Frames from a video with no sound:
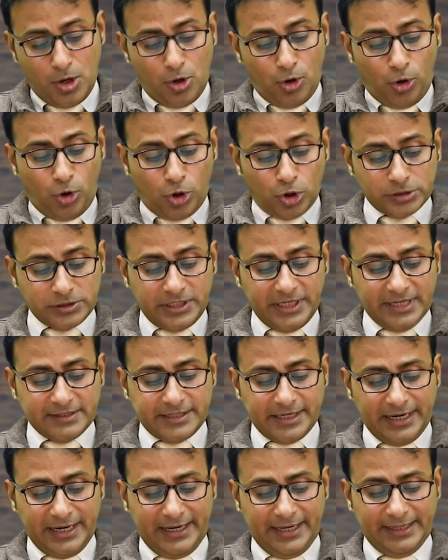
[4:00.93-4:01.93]
On the
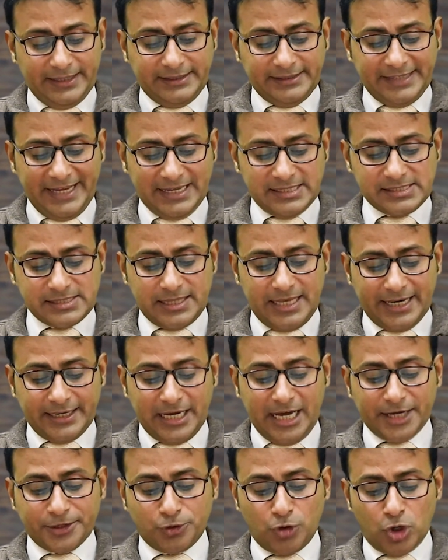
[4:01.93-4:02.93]
other hand, texts that
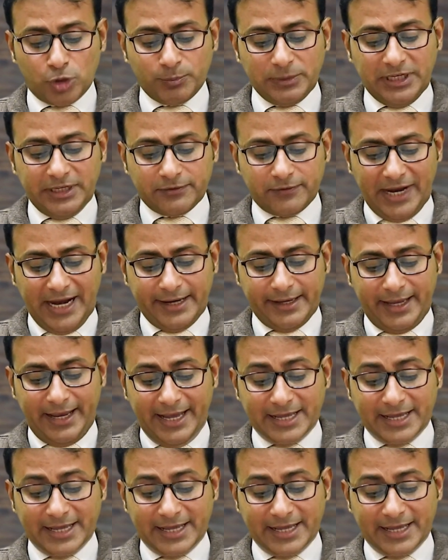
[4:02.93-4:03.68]
are normally read